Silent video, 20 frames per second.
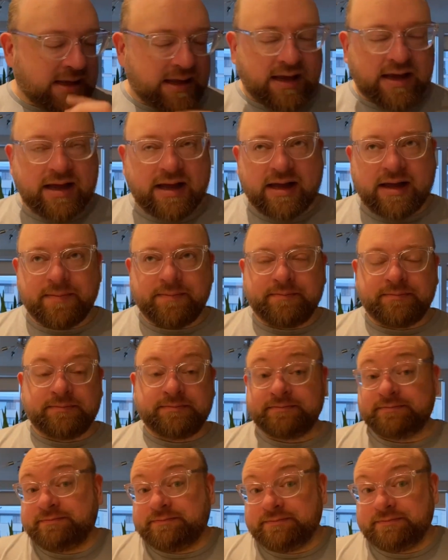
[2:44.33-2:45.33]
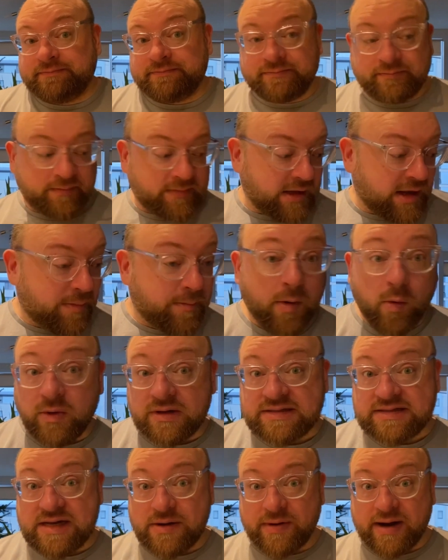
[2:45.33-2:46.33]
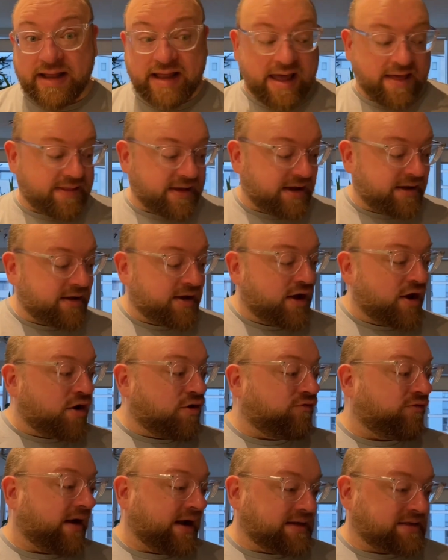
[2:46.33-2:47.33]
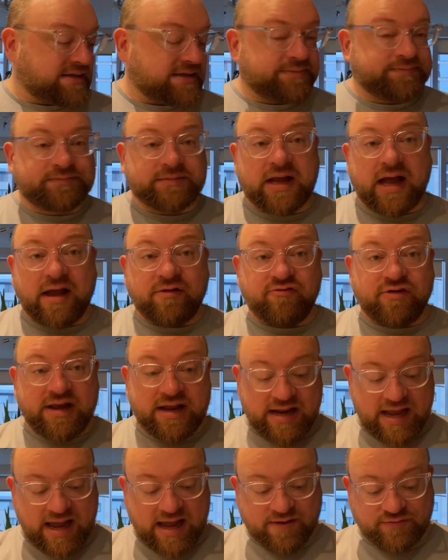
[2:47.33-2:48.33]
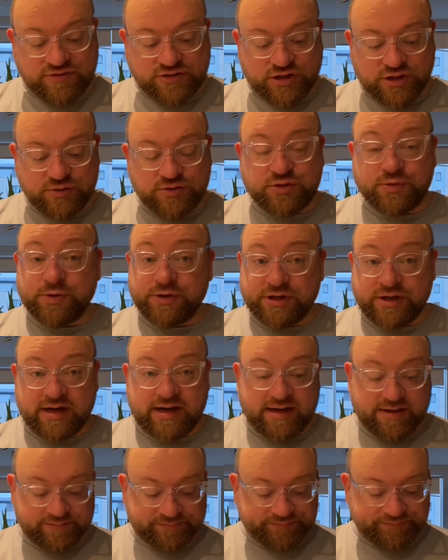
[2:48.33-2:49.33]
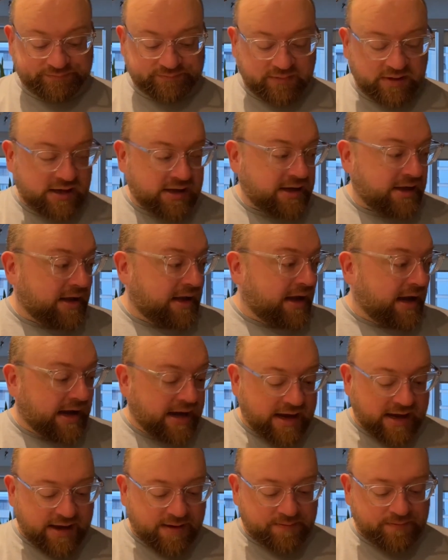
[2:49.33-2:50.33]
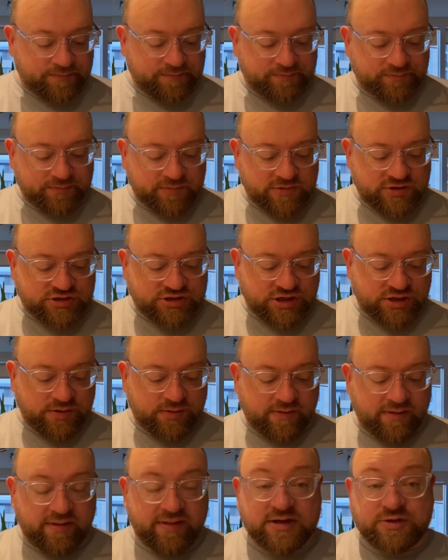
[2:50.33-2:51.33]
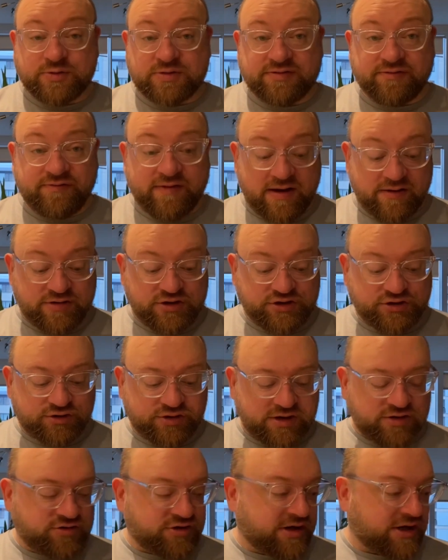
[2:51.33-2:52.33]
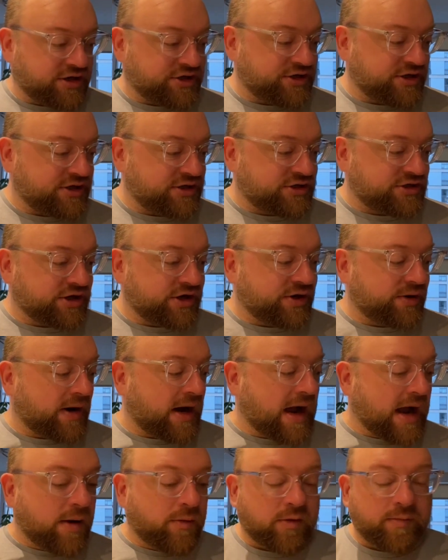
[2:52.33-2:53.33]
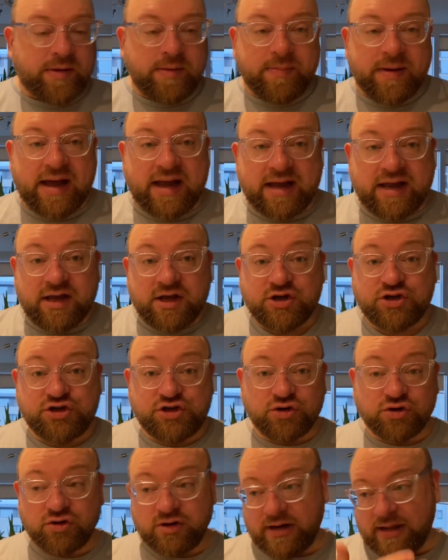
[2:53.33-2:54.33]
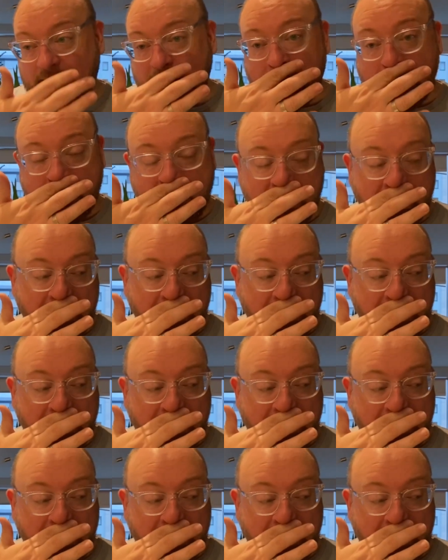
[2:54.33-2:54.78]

Um, but we'll see when I get there. Right, I really have to go to work now. Um, so this was a very short introduction. So I will be back shortly